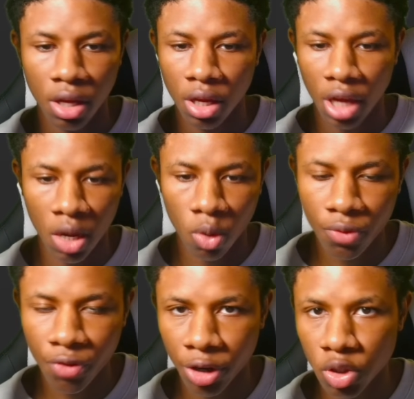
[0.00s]
In order for
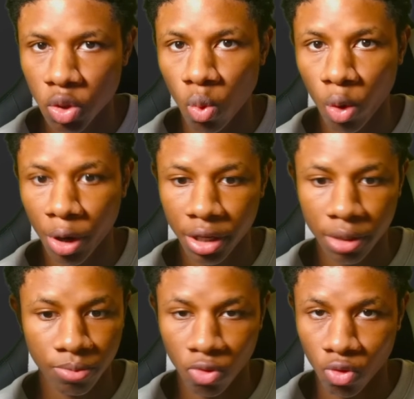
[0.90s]
her to work
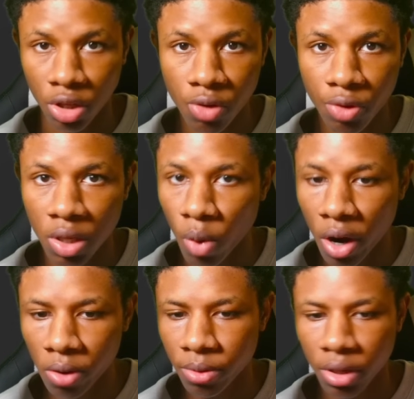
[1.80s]
really
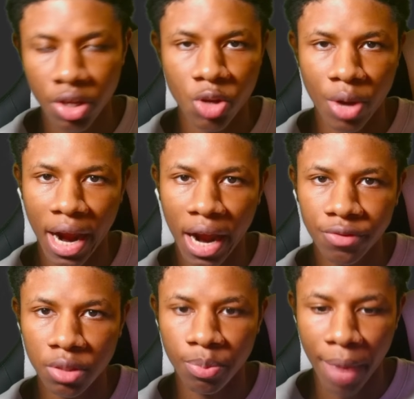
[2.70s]
well, you have to
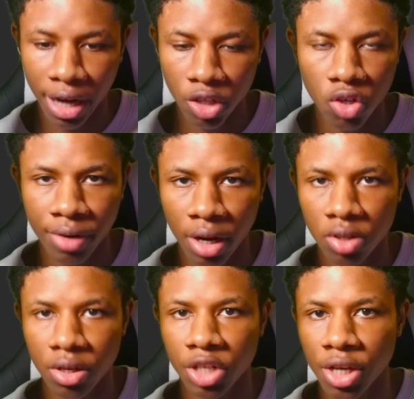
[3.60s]
max her out so
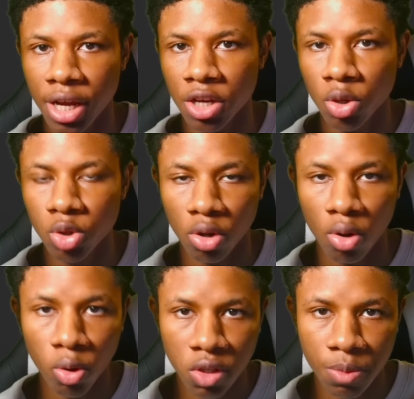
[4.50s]
that she can use her
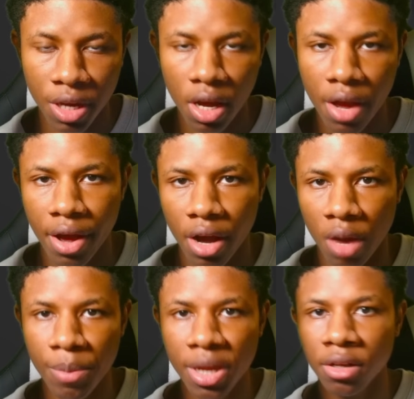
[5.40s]
ultimate
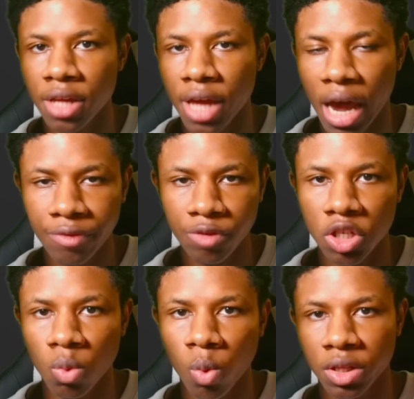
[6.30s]
immediately after she
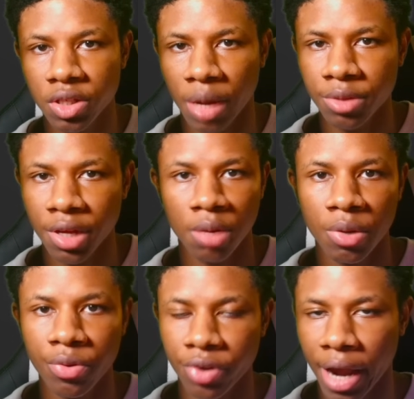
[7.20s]
one taps the enemy with
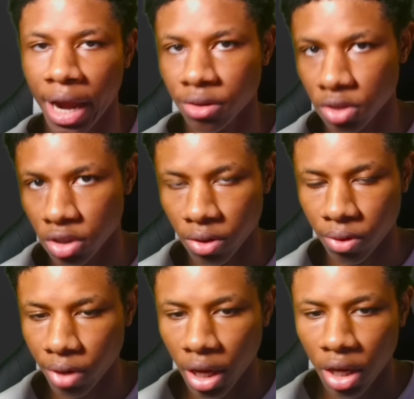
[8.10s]
her active skill.
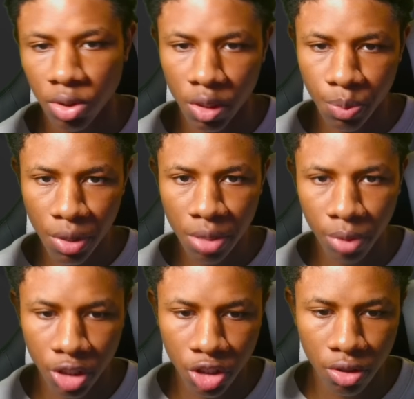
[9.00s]
That's pretty
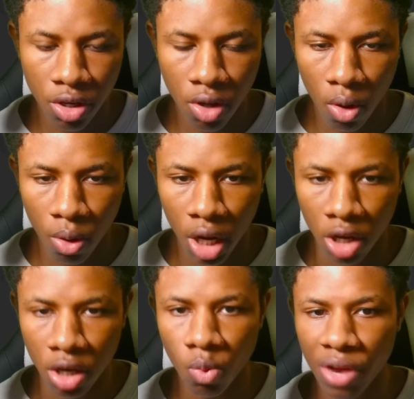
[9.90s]
much, a
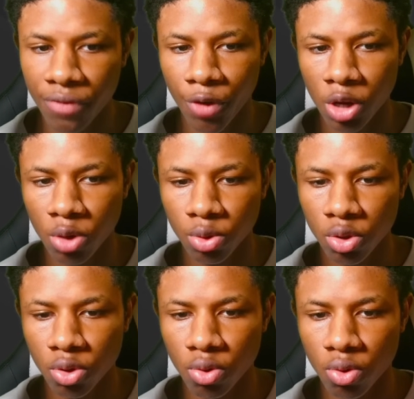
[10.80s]
good way for you
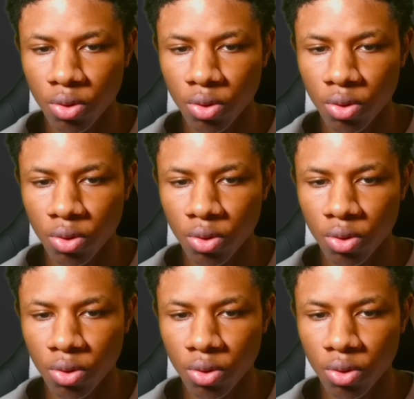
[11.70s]
to,